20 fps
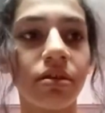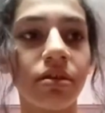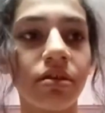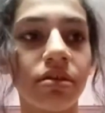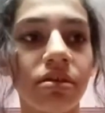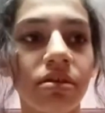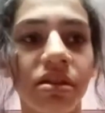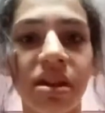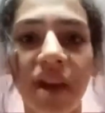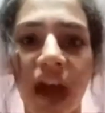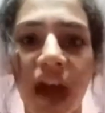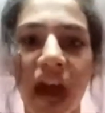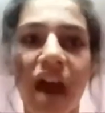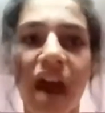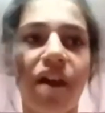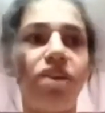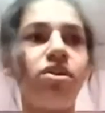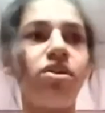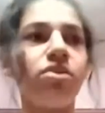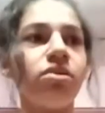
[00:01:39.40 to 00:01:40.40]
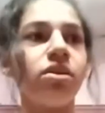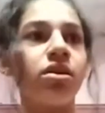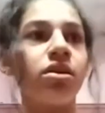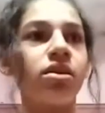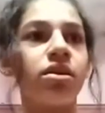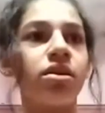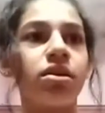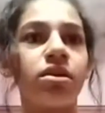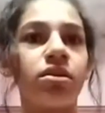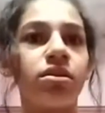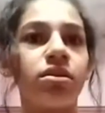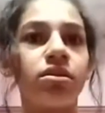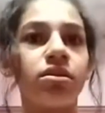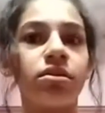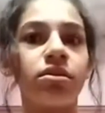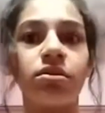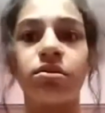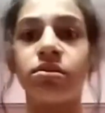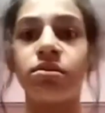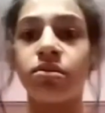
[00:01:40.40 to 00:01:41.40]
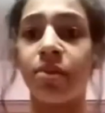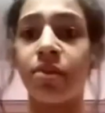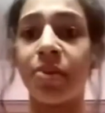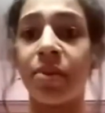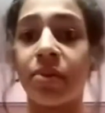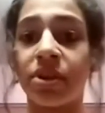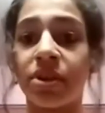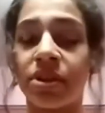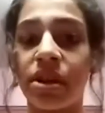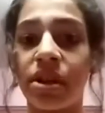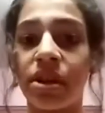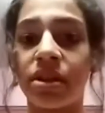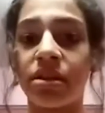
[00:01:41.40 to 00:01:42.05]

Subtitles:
A cow, the people said,